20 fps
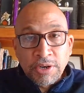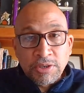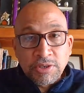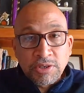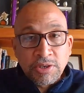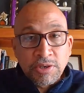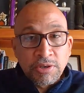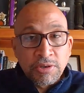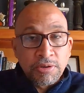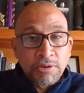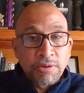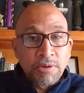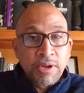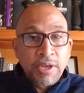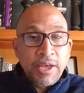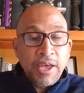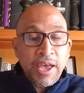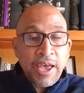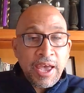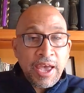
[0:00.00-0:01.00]
or two
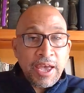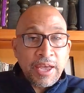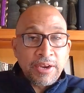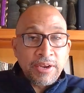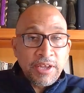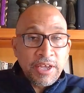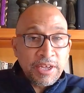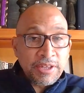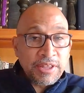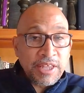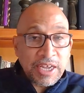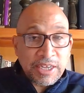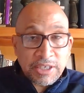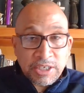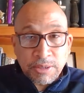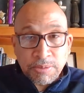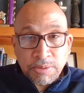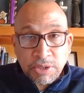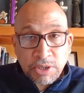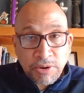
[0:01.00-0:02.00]
and hit that
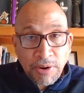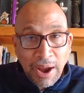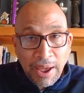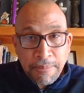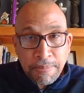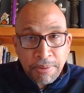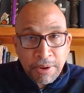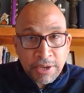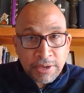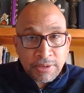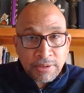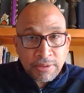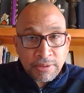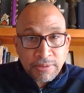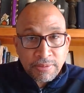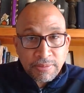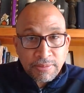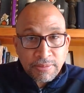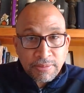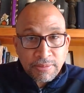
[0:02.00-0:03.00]
subscribe button.
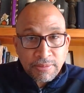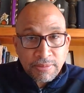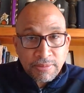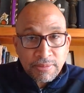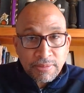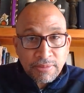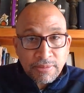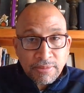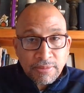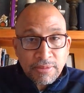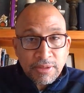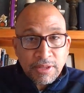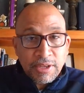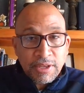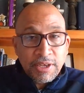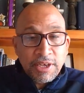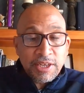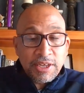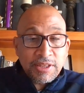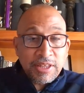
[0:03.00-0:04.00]

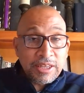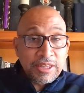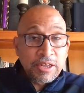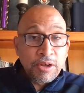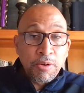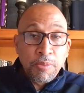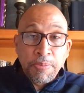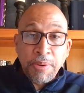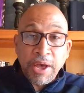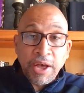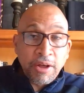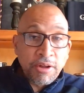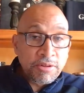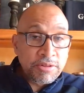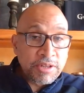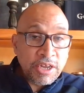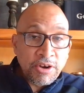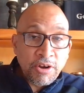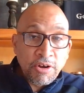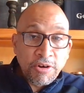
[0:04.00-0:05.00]
Hit the little bell,
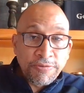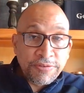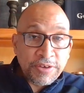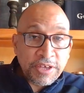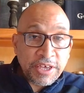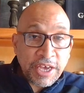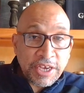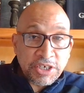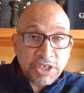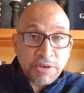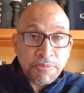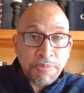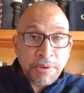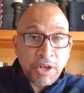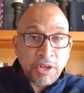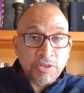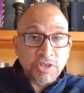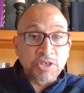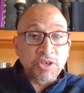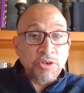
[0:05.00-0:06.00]
that notification
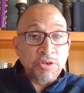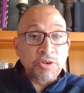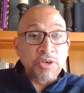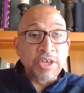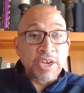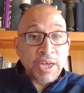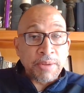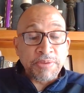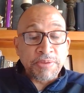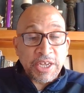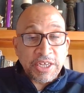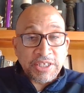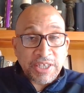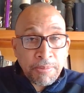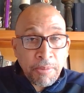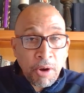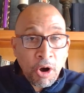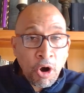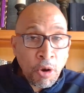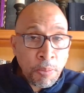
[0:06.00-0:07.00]
bell, so you get updates.
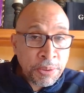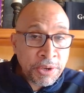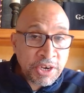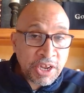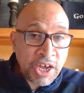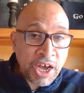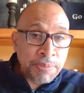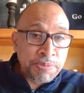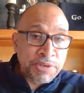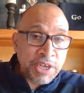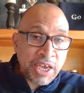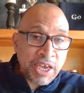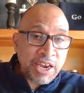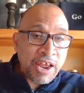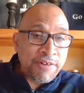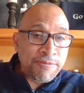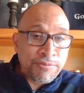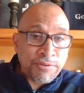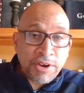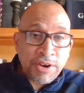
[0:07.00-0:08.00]
I'm hoping to update
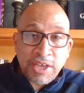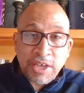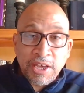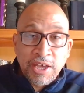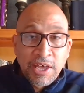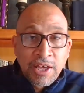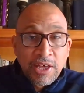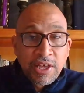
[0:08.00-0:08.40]
every,